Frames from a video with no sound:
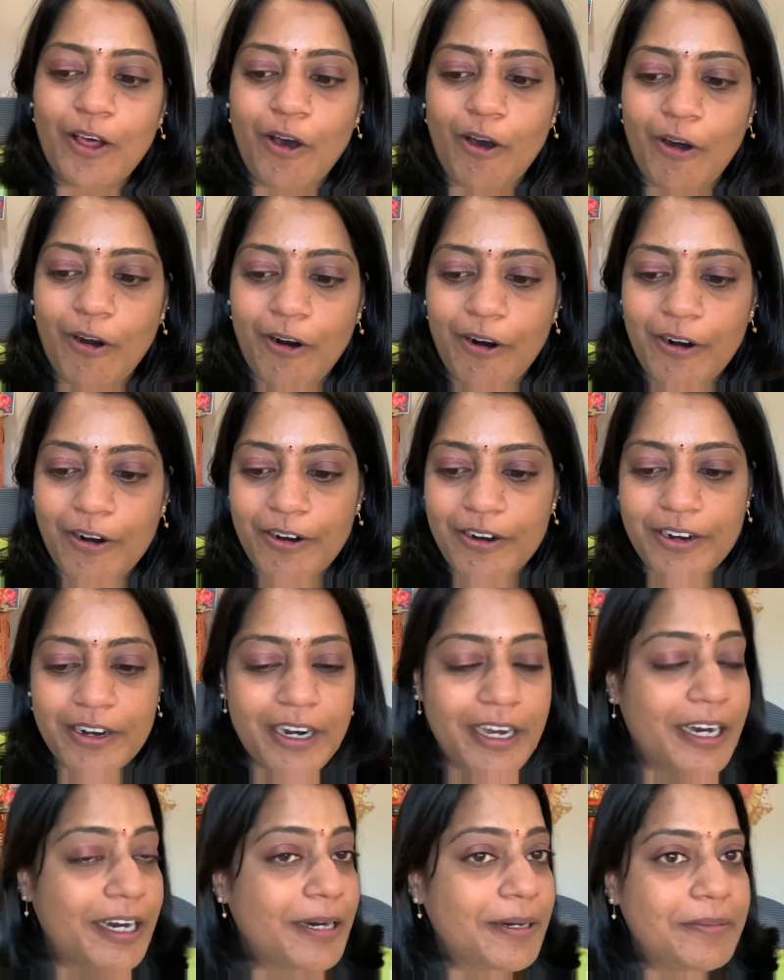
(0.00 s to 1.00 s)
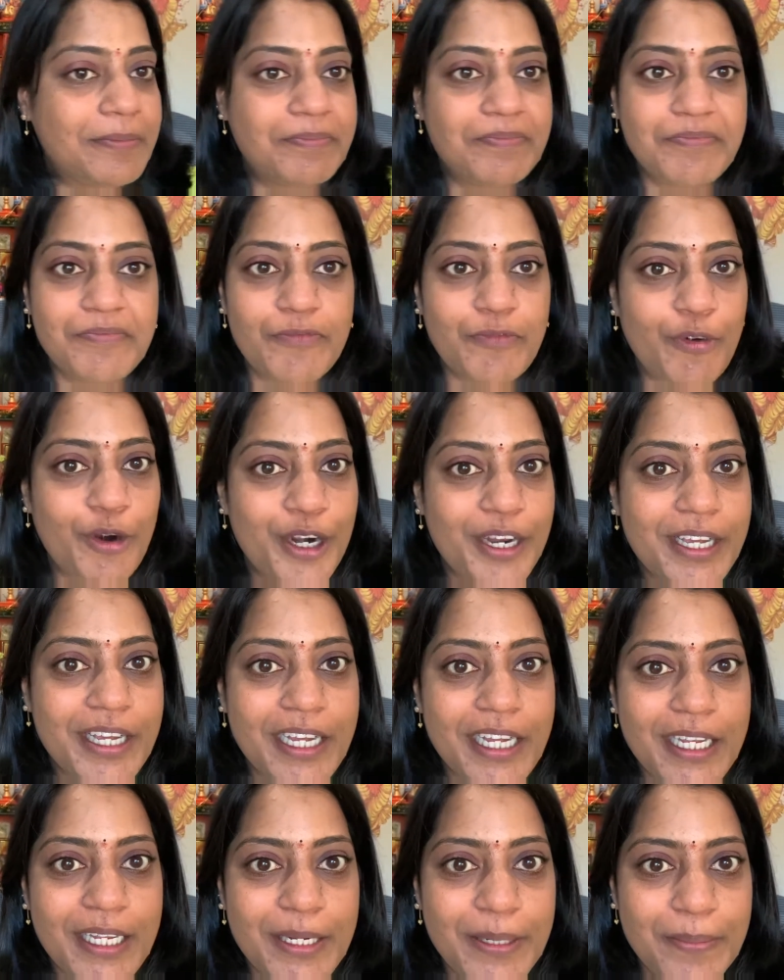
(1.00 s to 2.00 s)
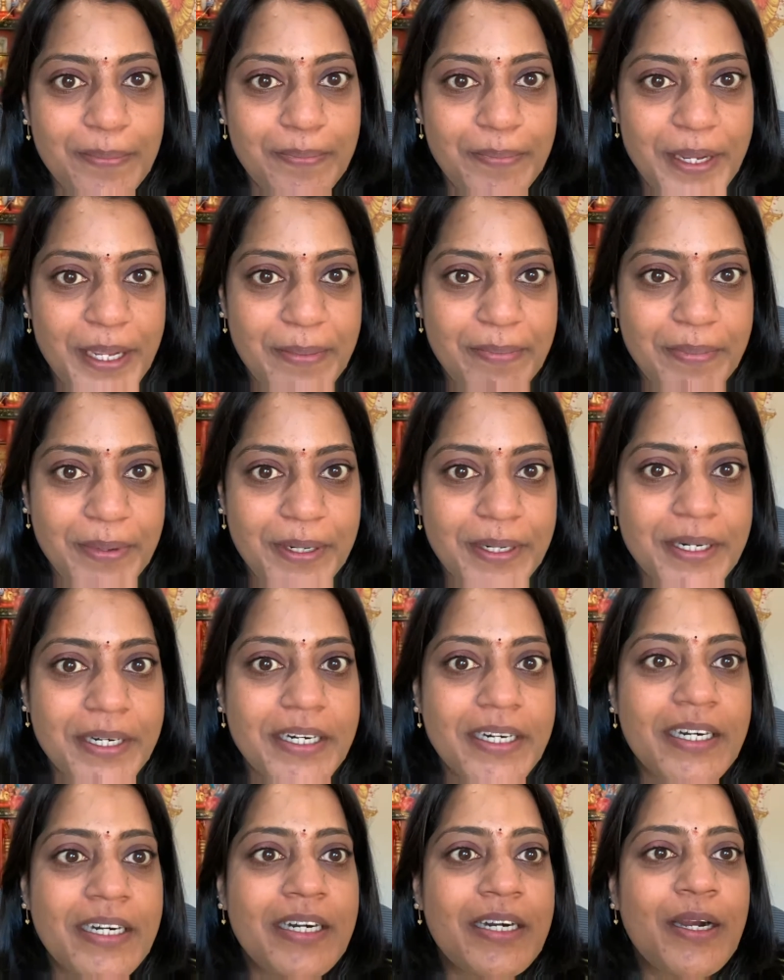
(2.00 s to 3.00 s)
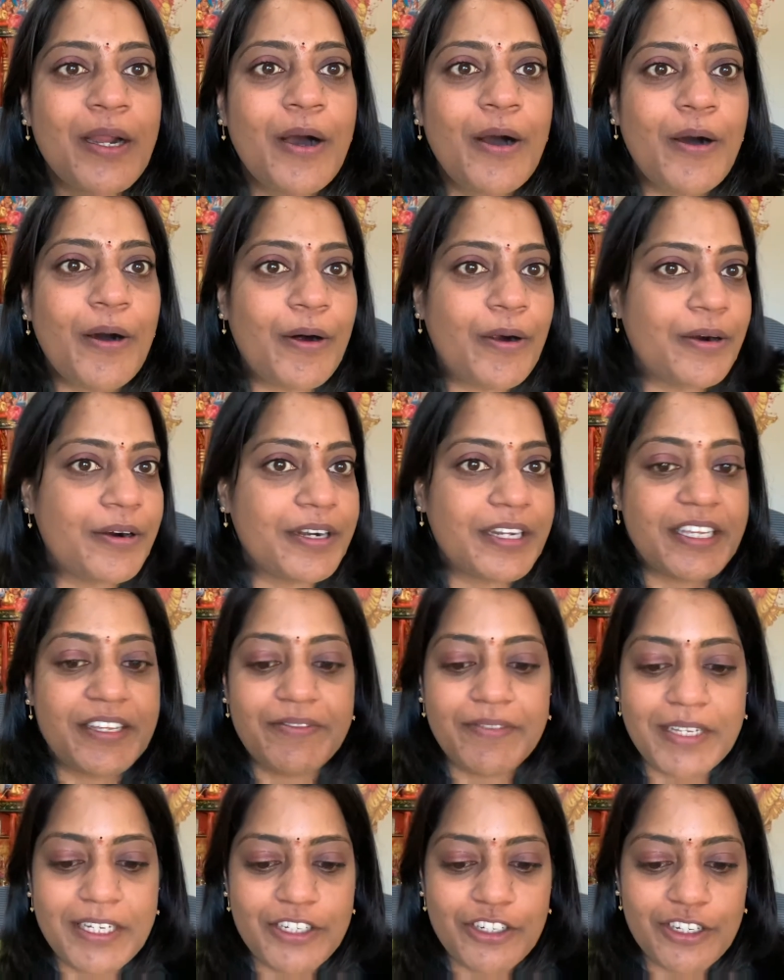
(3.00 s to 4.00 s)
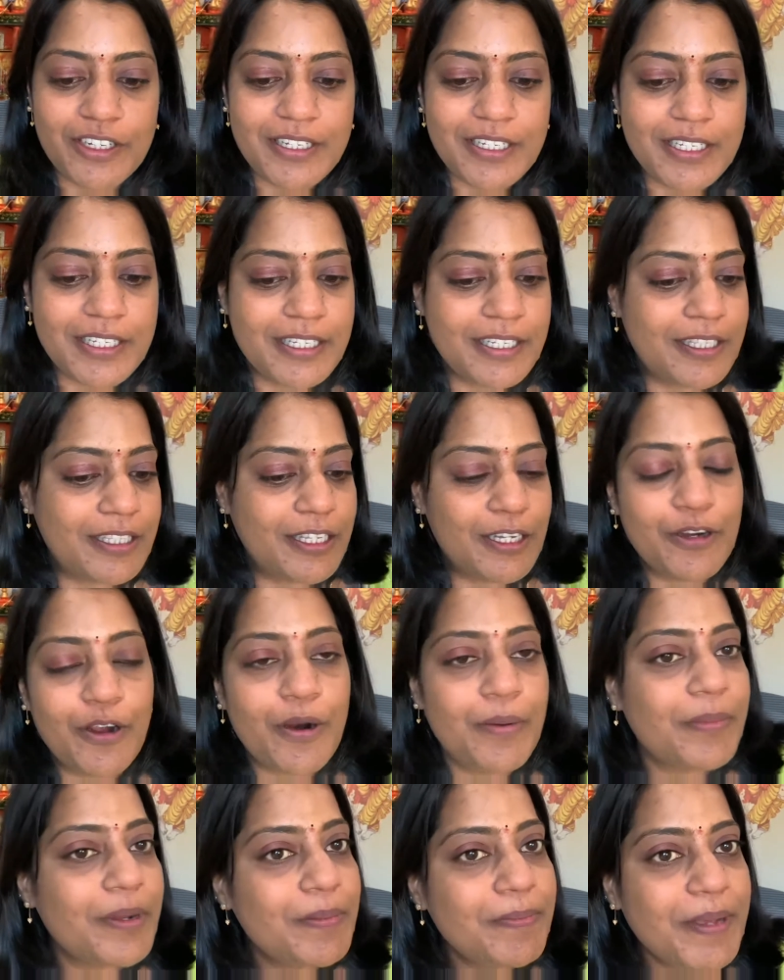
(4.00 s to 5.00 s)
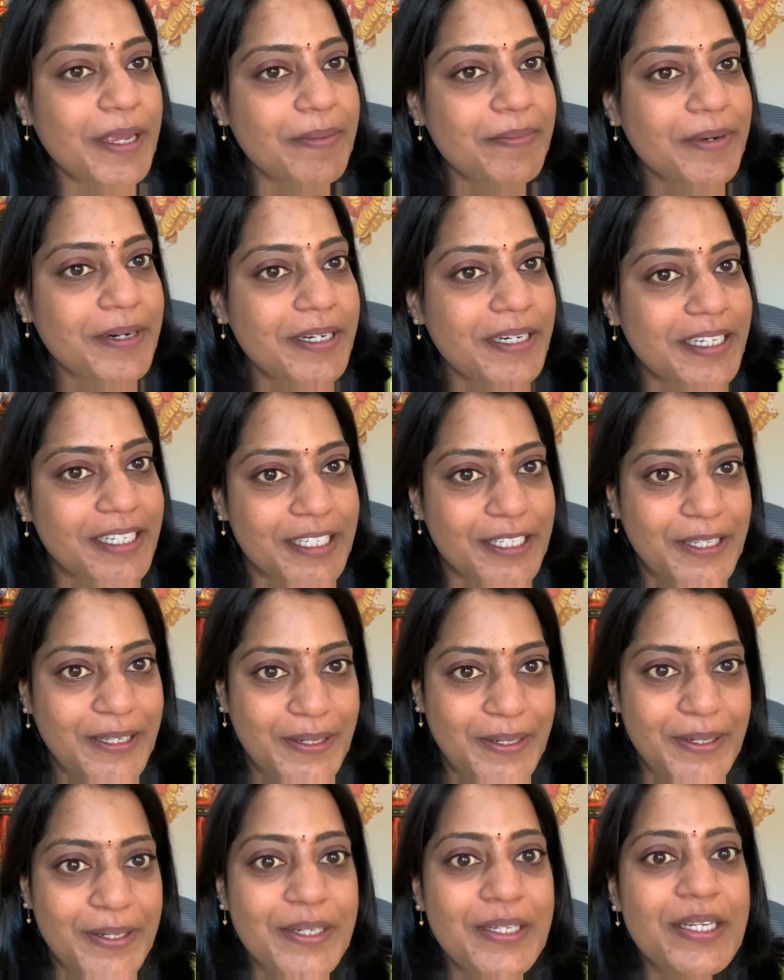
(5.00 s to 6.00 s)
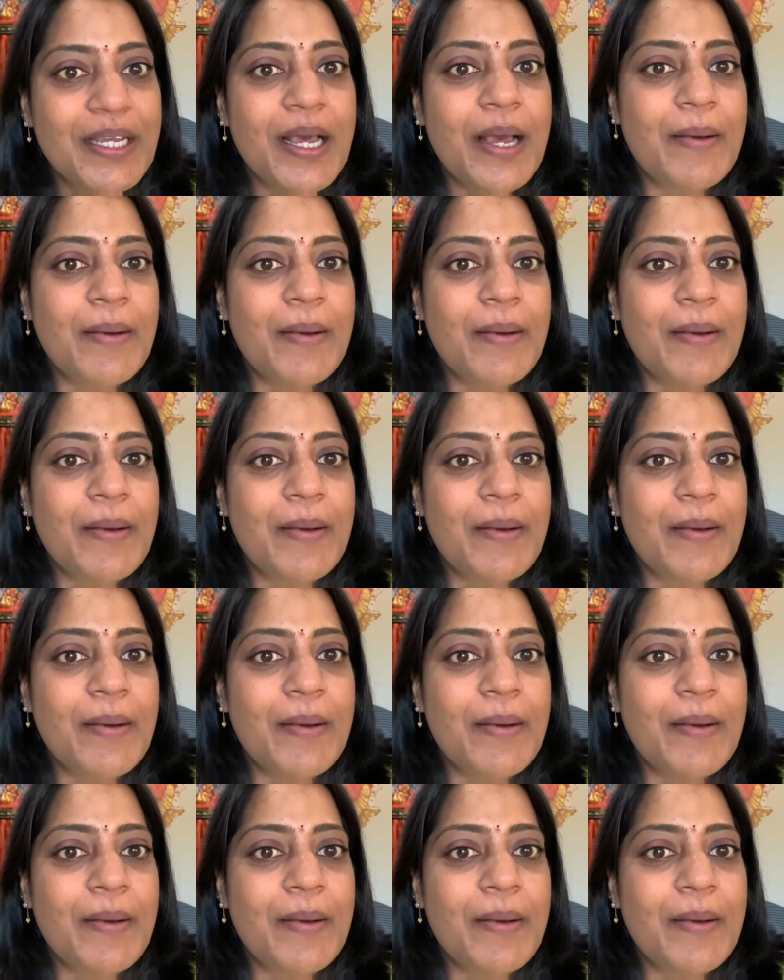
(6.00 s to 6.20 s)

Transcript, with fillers: or um, watercolor paper or even just the normal paper is good,